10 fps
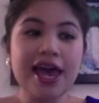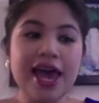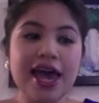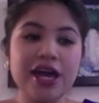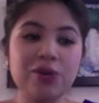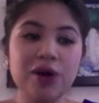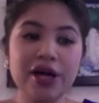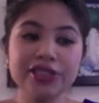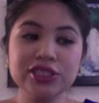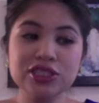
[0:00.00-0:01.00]
And I
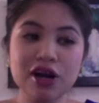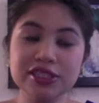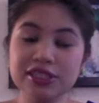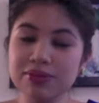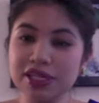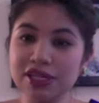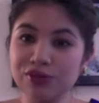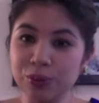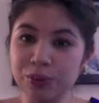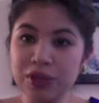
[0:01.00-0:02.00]
wanted to start something
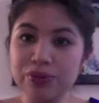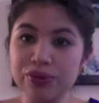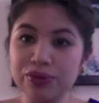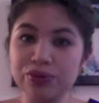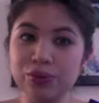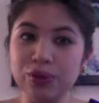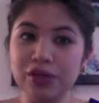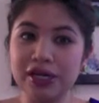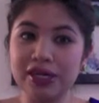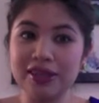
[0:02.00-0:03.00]
for people who
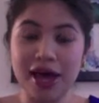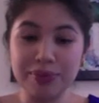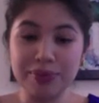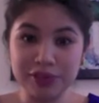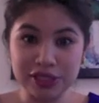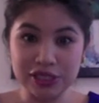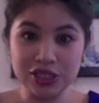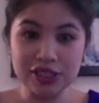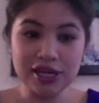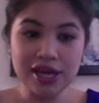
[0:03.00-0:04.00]
were in that
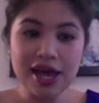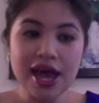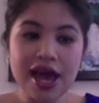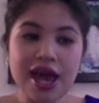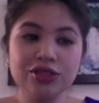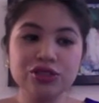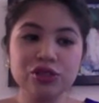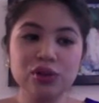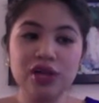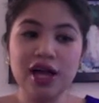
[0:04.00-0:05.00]
position. And
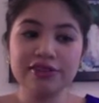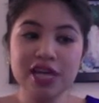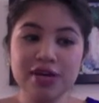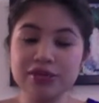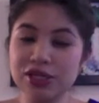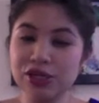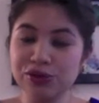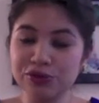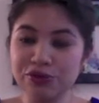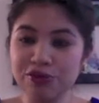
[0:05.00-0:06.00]
so a lot of times I hear
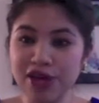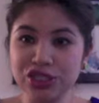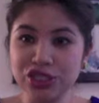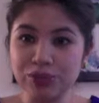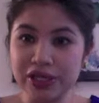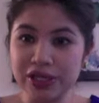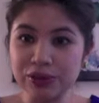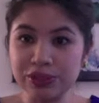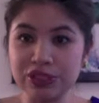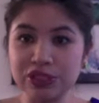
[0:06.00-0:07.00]
from Fashionably Ill
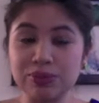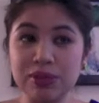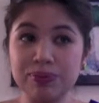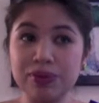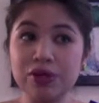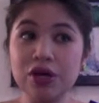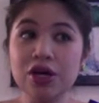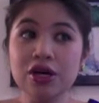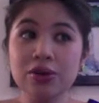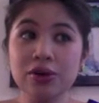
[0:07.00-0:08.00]
readers, people
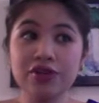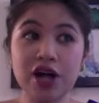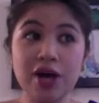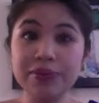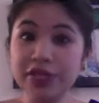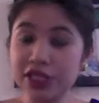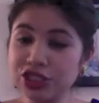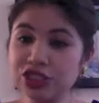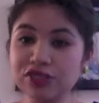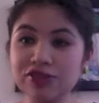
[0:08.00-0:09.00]
who have
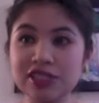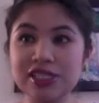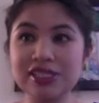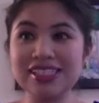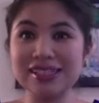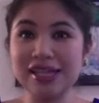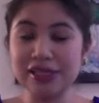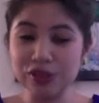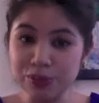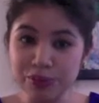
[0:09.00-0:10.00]
combinations of diseases
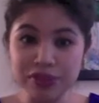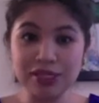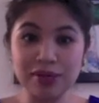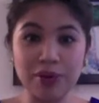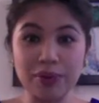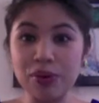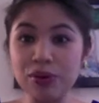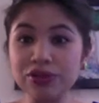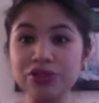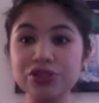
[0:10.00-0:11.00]
like lupus and
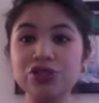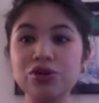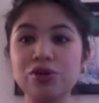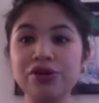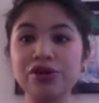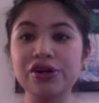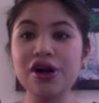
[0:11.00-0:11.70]
bipolar disorder,